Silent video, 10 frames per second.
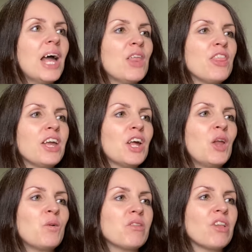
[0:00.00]
I think
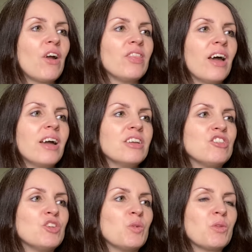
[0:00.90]
alongside that, I
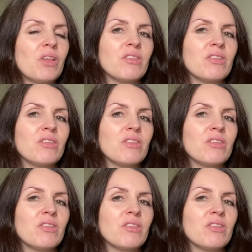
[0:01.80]
should also